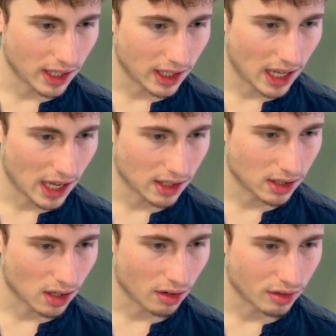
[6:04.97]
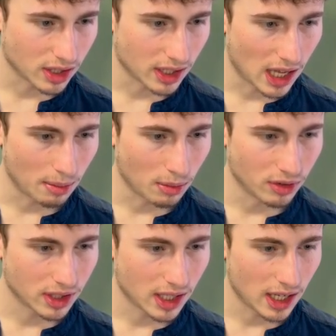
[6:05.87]
He obviously can't move
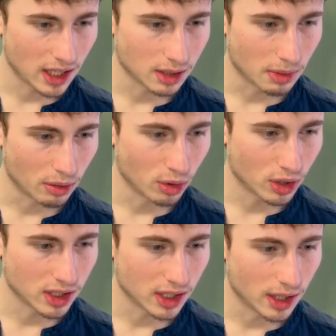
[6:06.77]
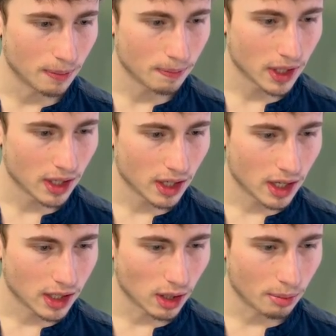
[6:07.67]
his king because my rook is here.
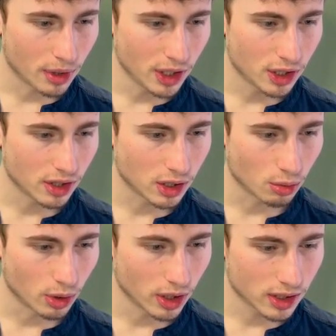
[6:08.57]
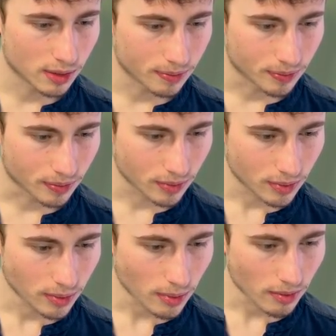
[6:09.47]
So I'm pretty sure this works.
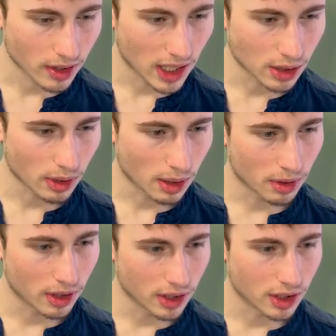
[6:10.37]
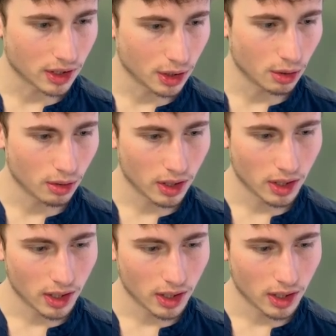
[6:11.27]
That's what I'm going to do.